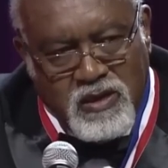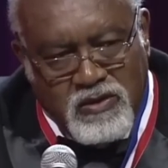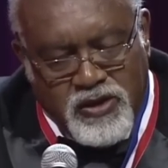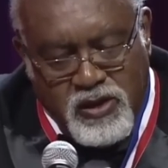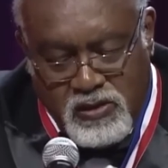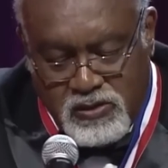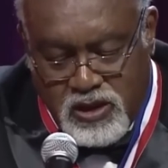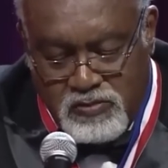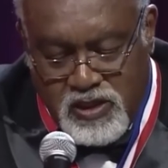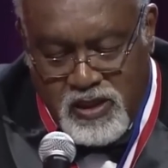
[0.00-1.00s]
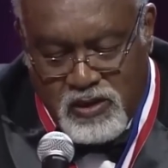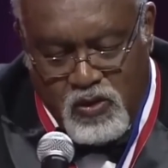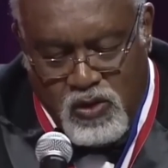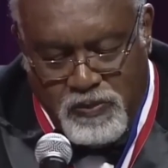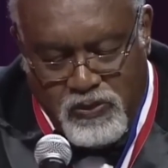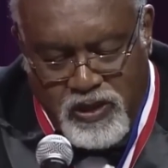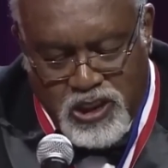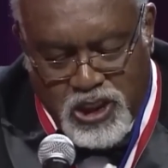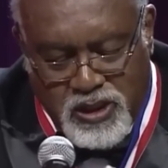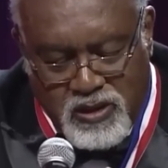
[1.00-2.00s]
The ultimate
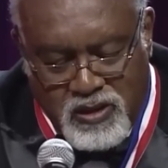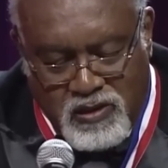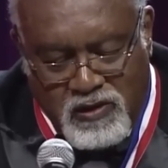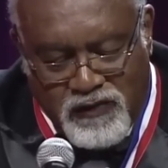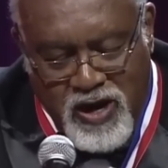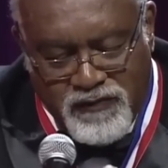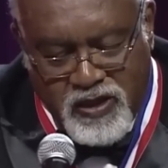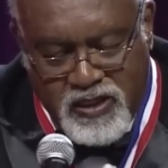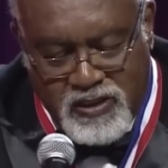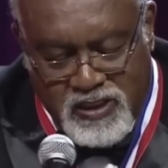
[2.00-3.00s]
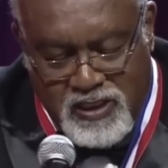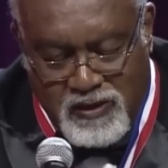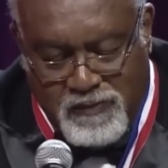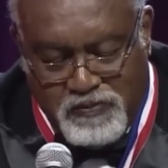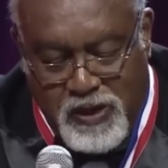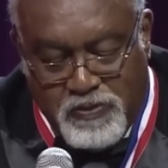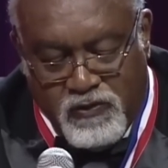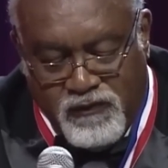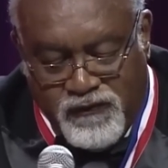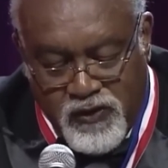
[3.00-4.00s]
incorporation of African-descended
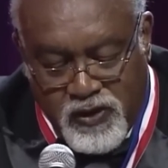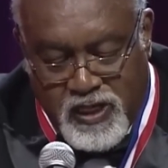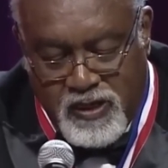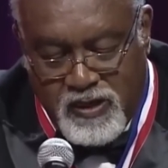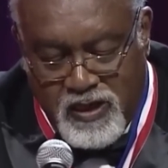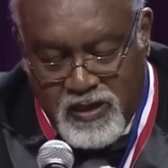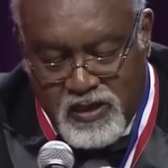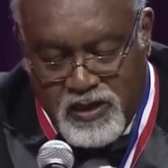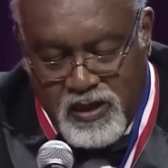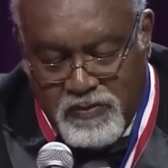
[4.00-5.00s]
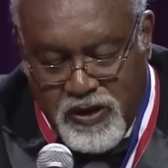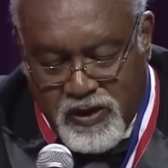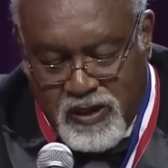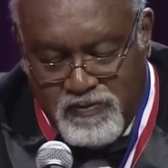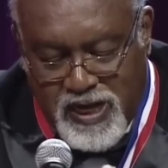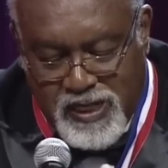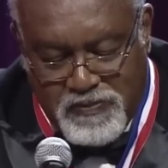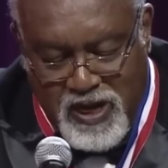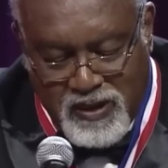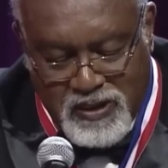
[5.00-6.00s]
people fully into the American body
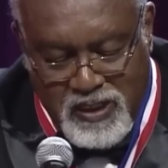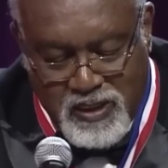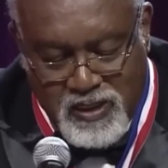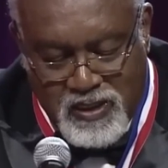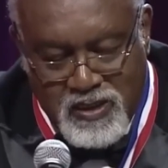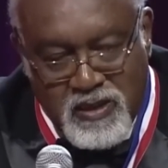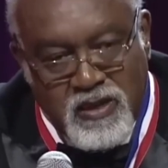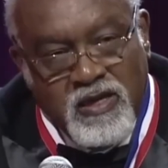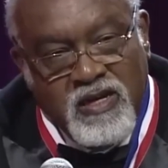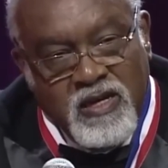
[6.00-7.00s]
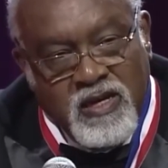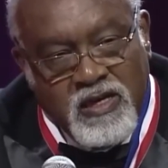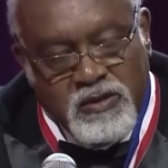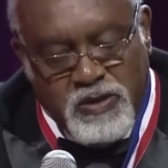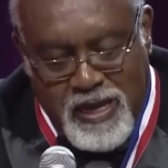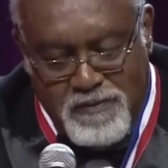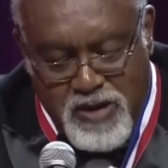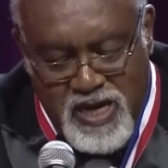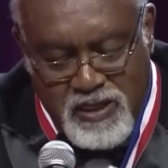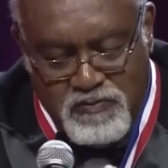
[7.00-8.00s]
politic has been a
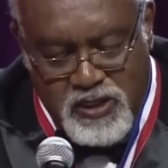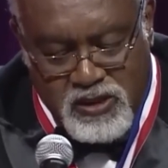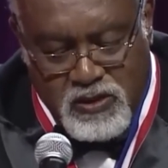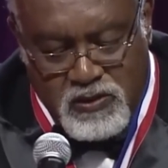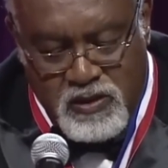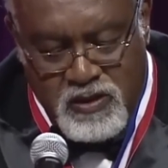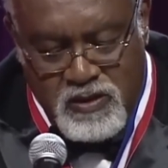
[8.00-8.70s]
monumental,